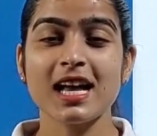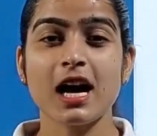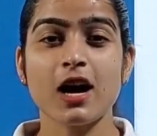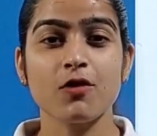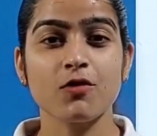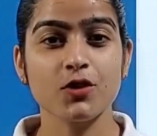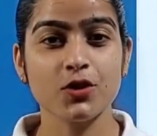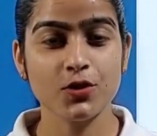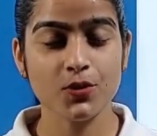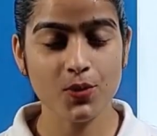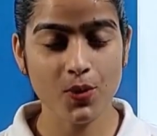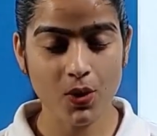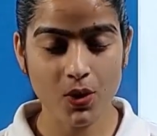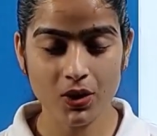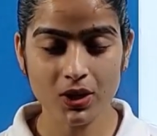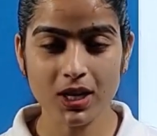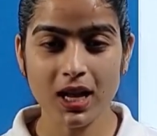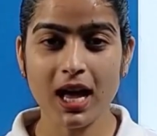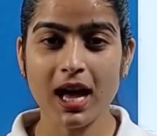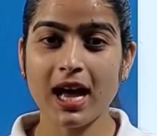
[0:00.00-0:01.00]
How are you
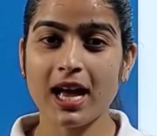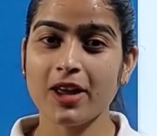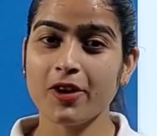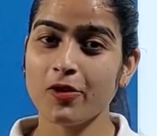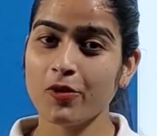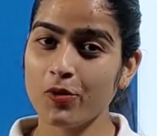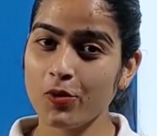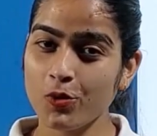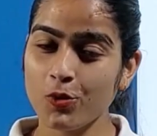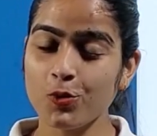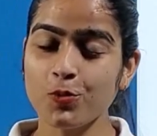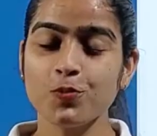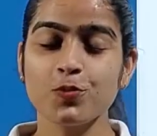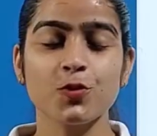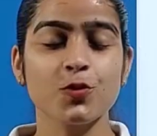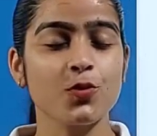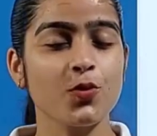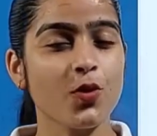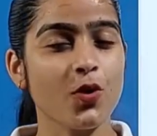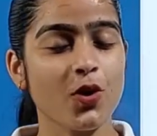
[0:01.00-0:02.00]
all? I hope
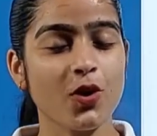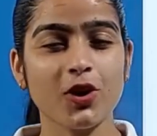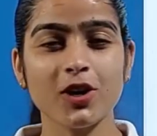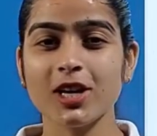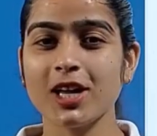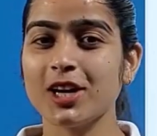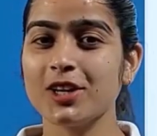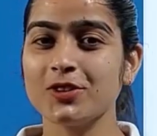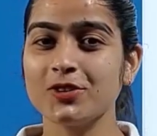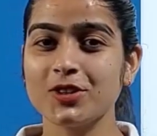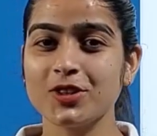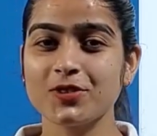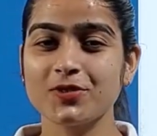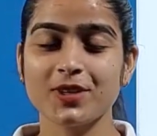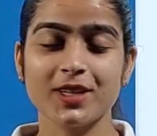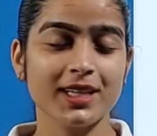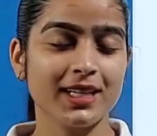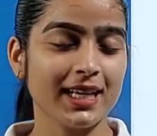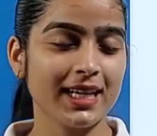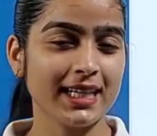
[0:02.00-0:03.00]
you all are doing
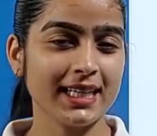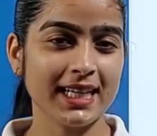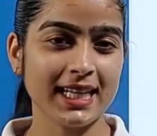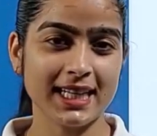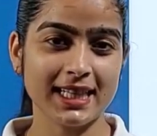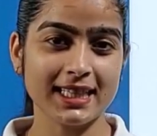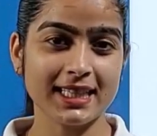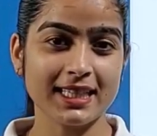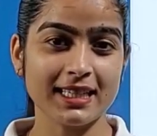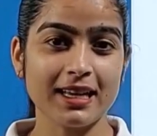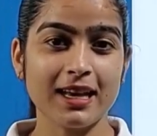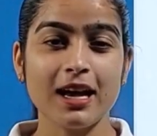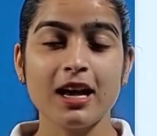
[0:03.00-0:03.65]
well and healthy.